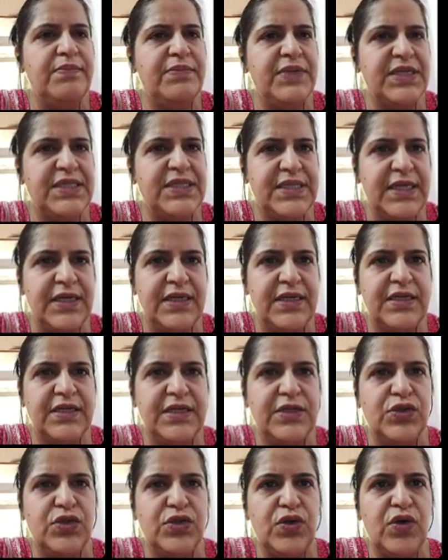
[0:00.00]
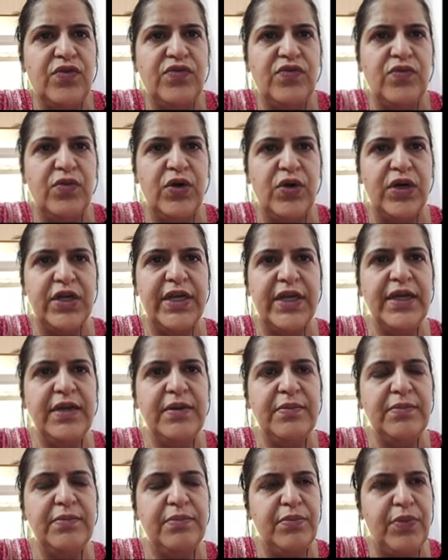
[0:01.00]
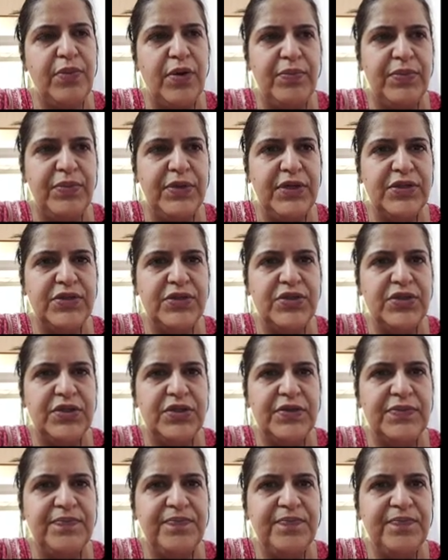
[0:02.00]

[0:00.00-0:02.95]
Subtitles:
percentage of working population.